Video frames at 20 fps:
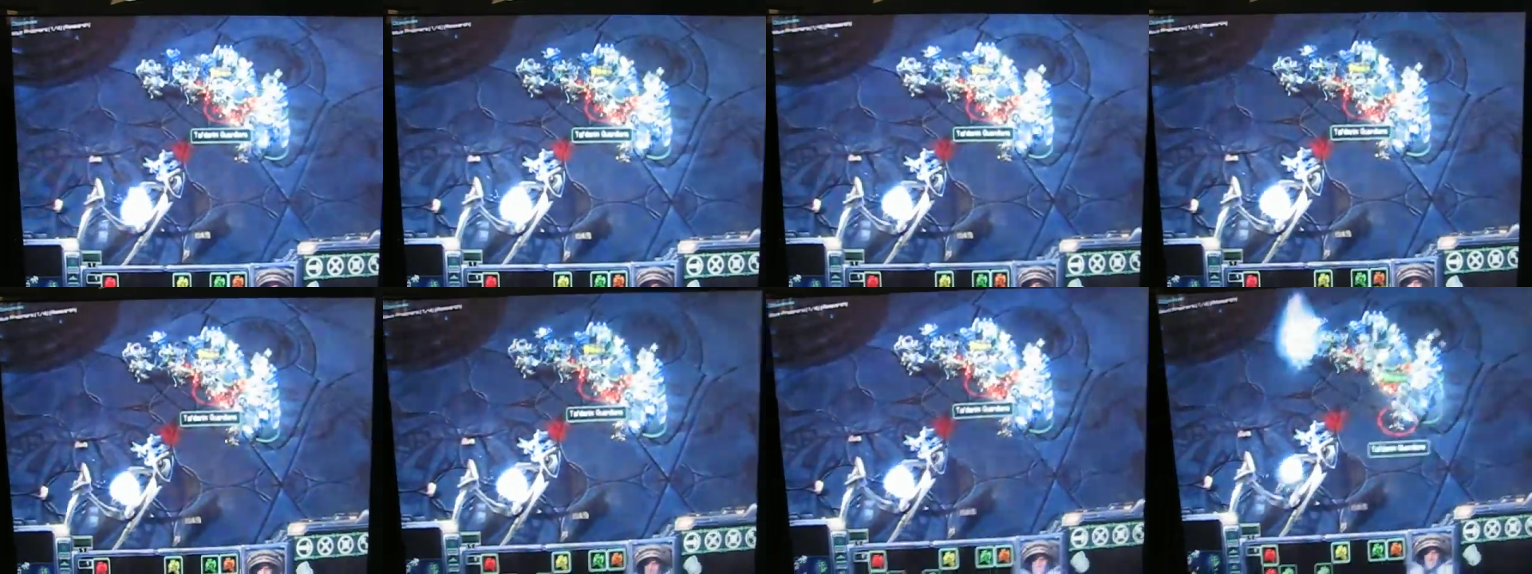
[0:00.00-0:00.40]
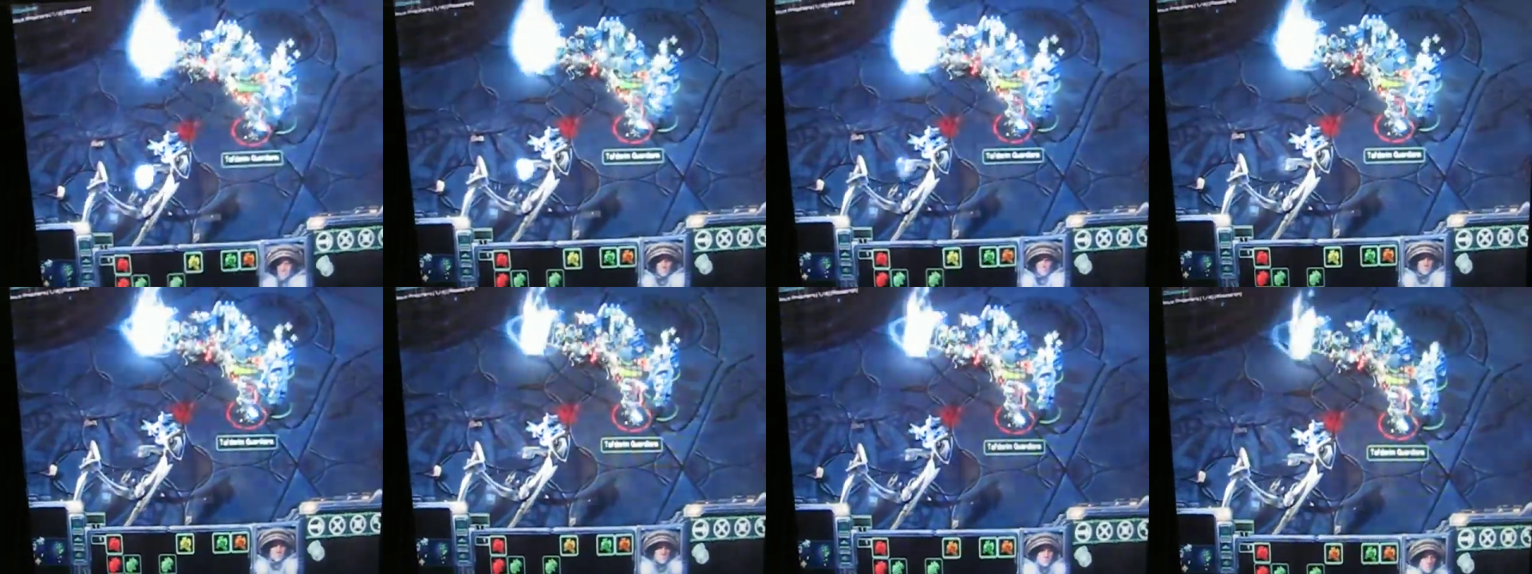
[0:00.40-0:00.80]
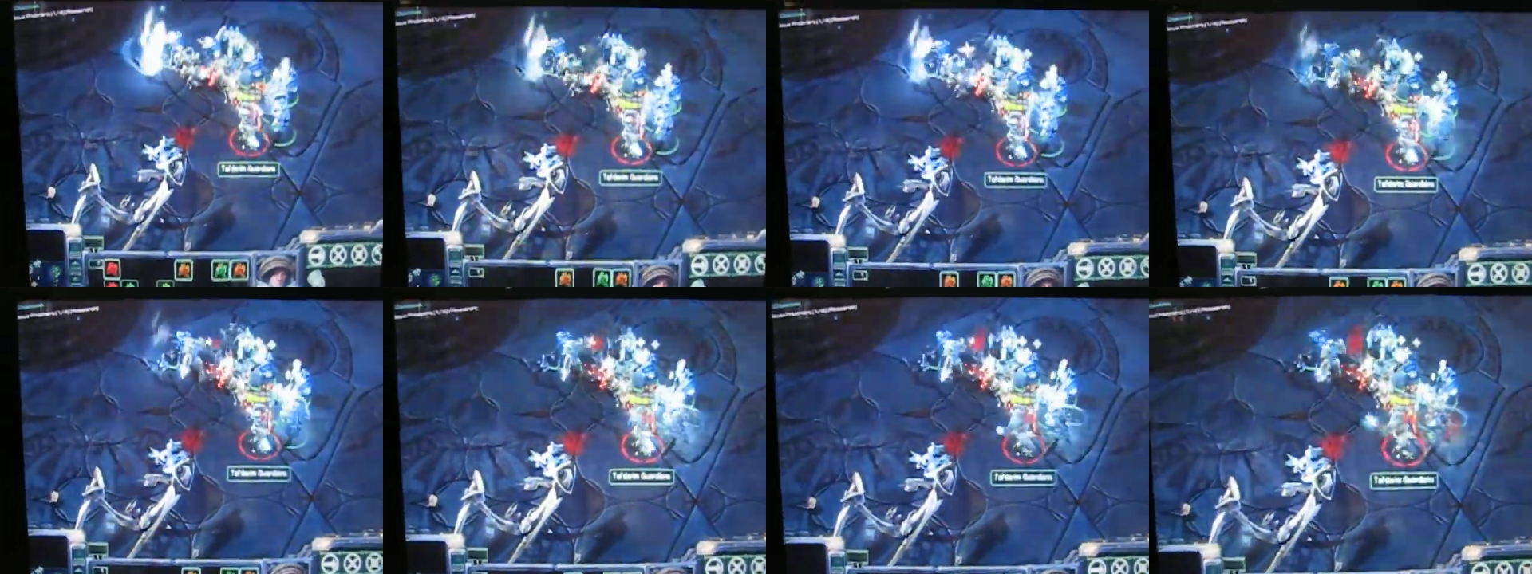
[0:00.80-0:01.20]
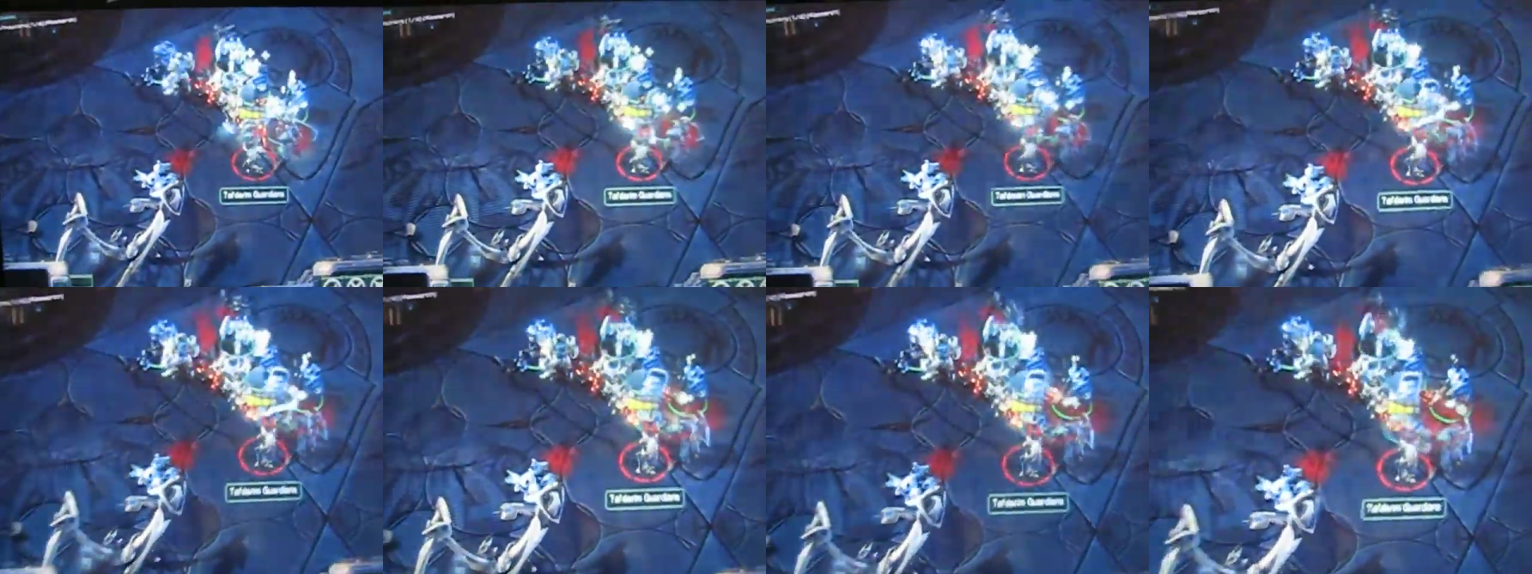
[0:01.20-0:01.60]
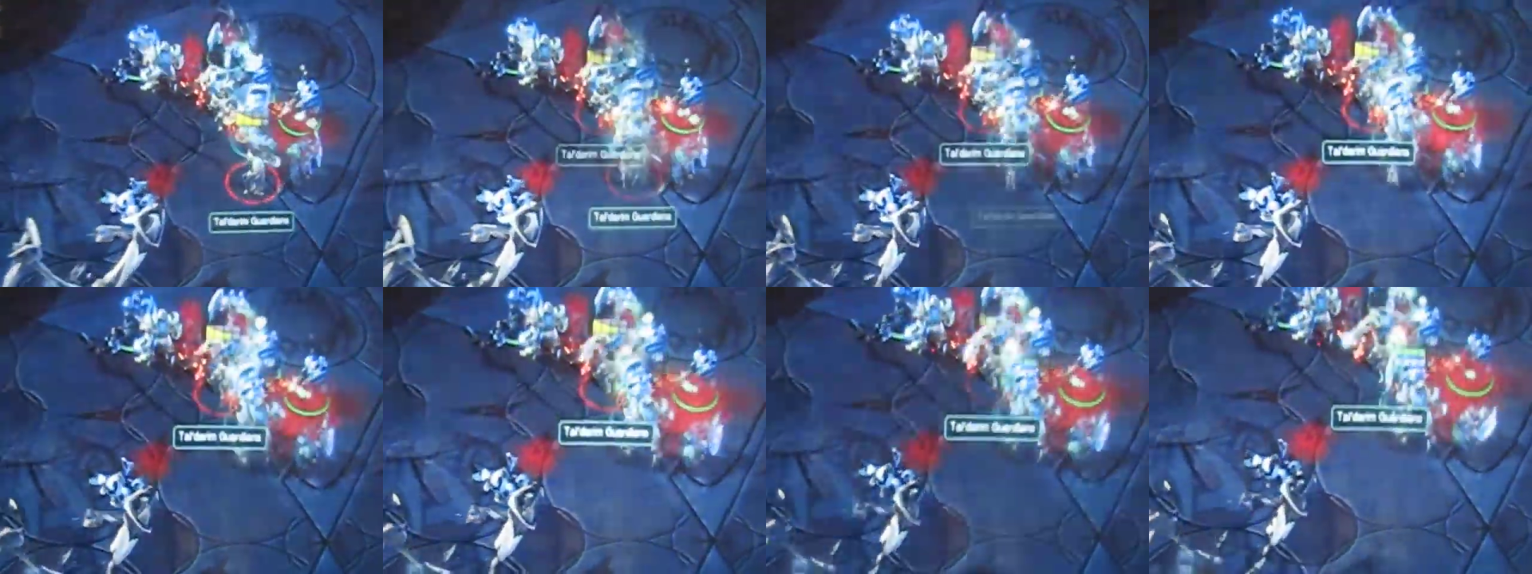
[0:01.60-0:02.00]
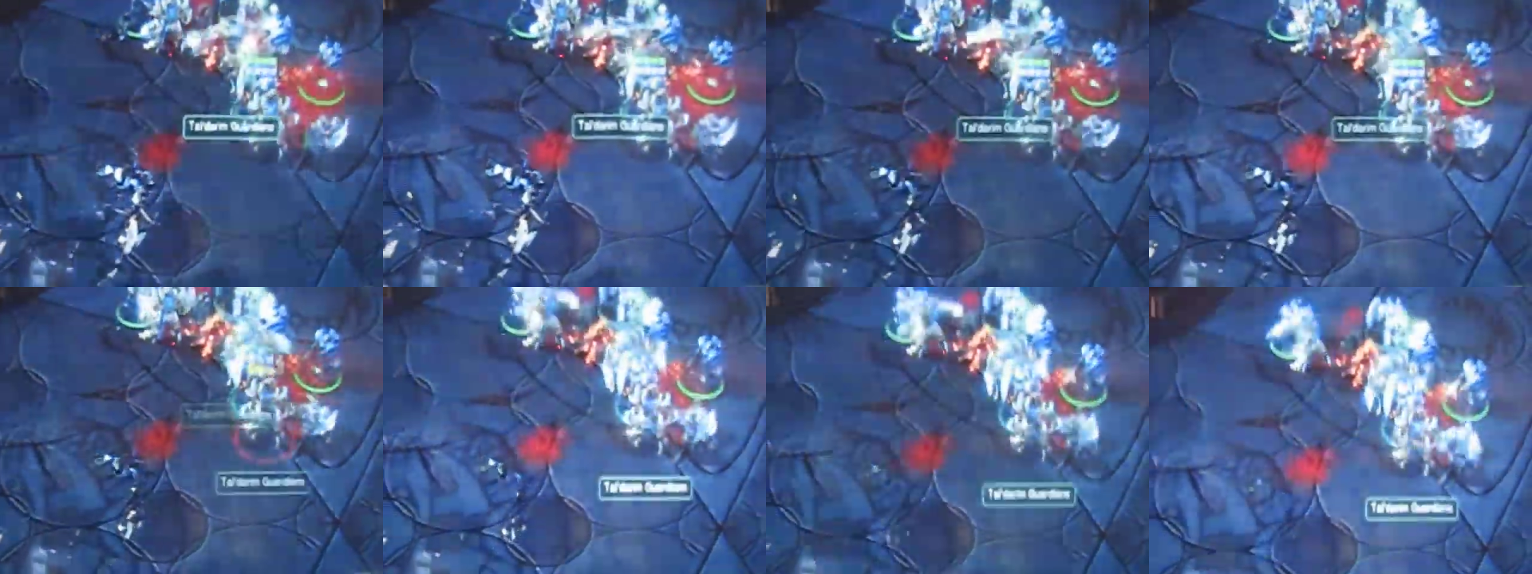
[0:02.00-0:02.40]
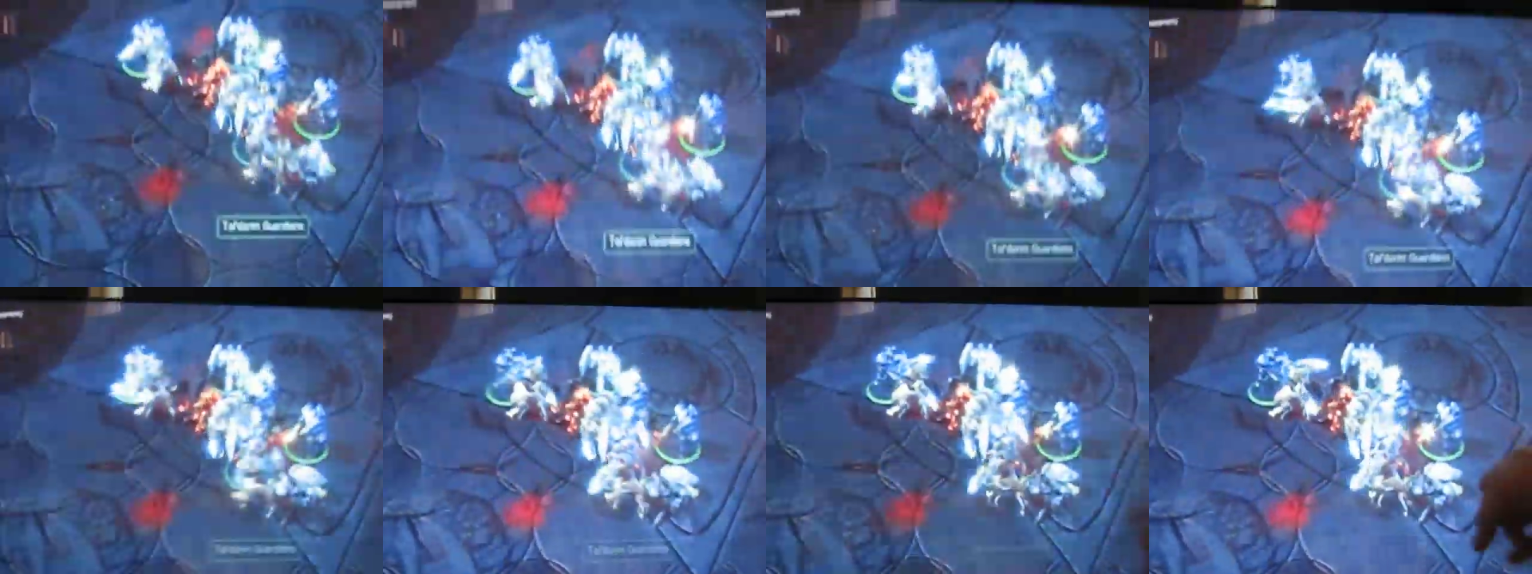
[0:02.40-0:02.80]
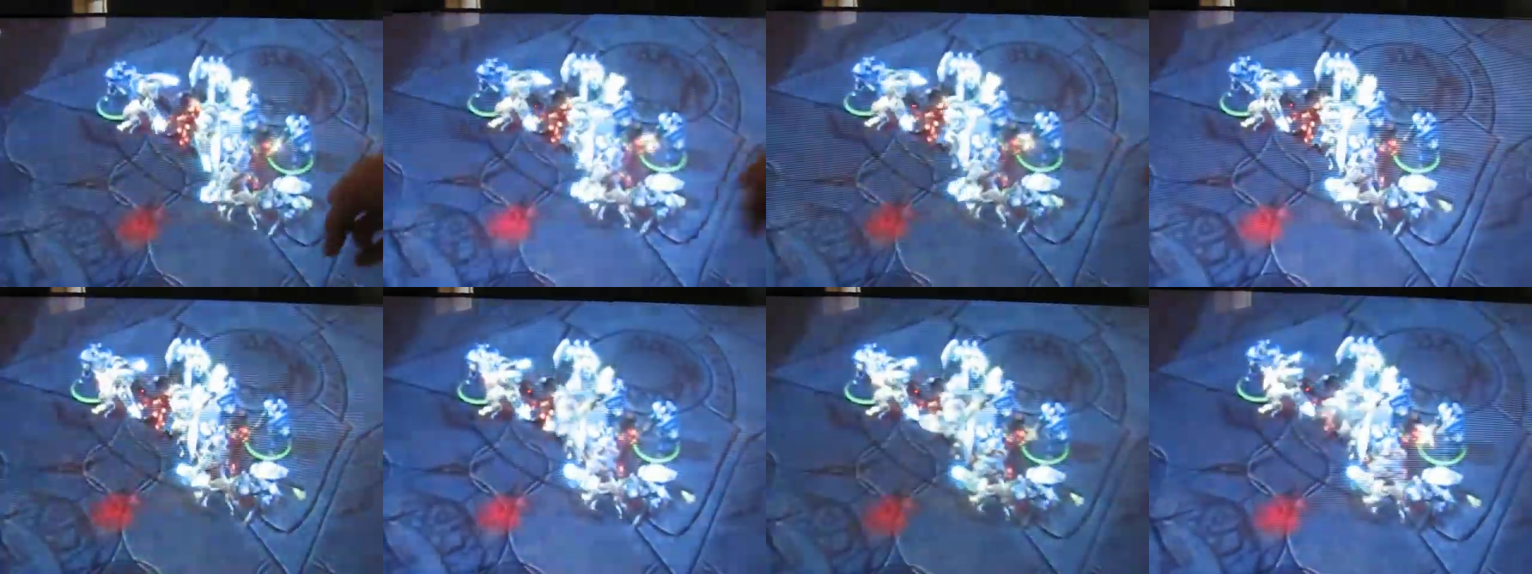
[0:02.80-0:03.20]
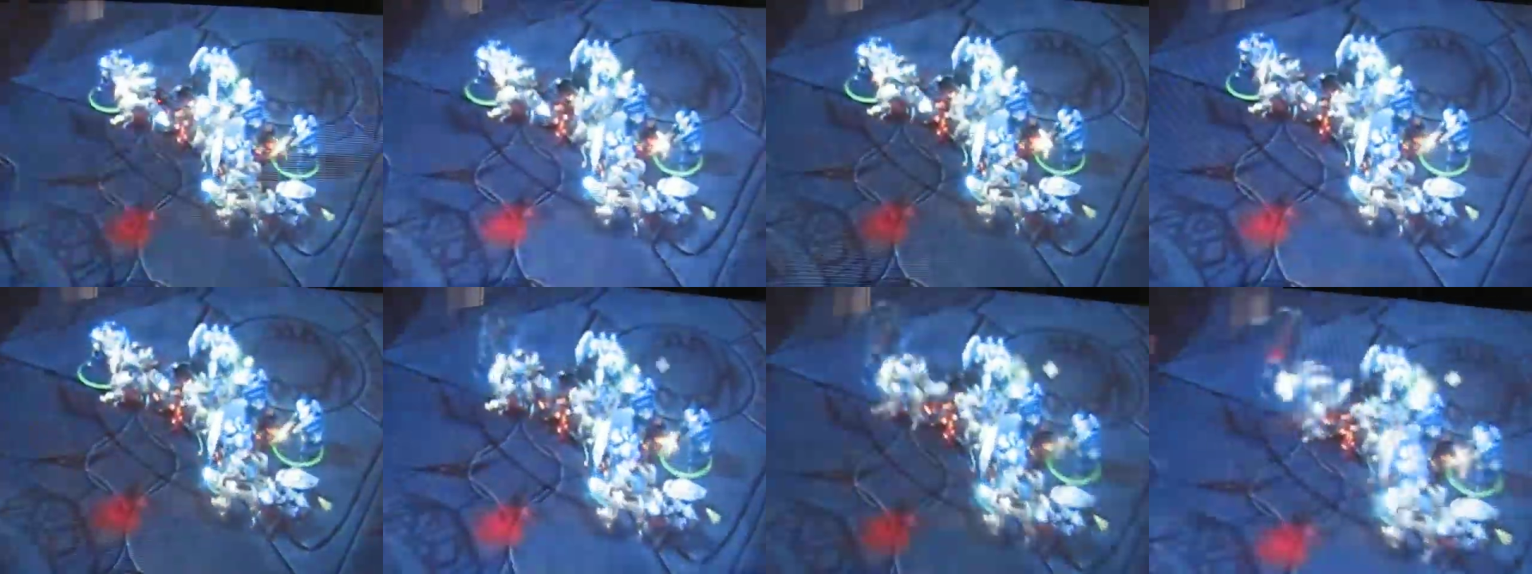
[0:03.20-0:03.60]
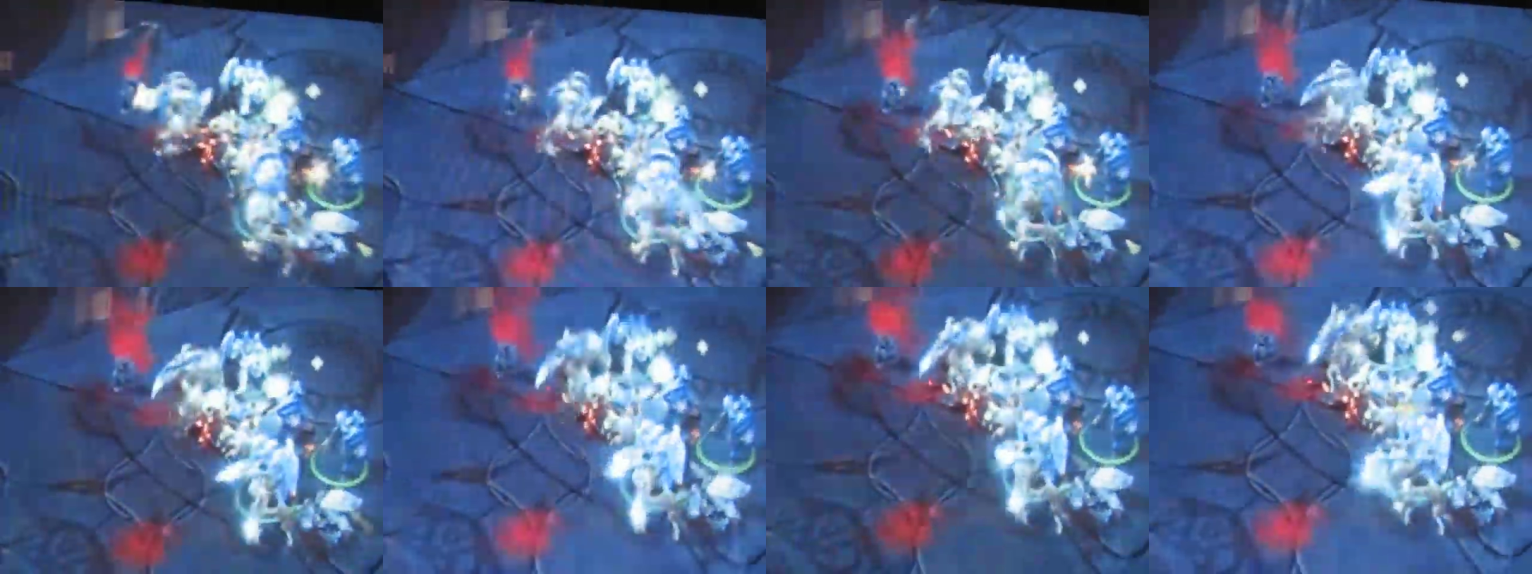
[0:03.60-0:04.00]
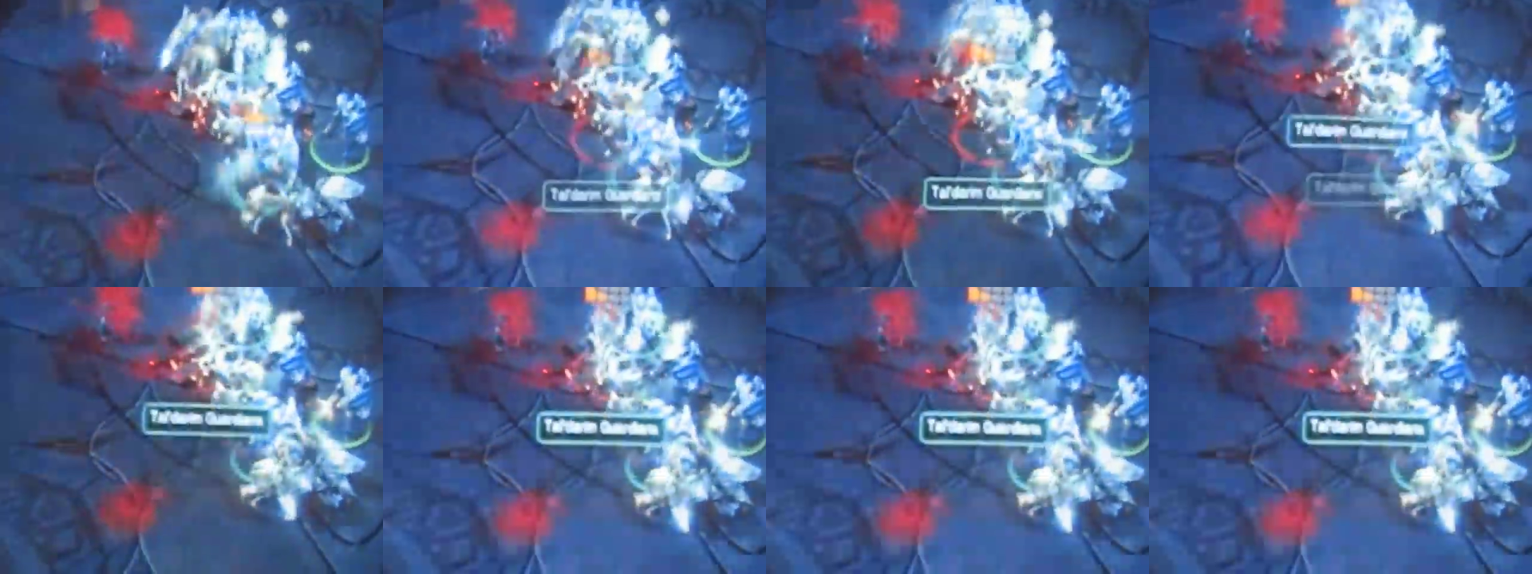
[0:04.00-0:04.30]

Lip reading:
Nobody's mouth can be seen.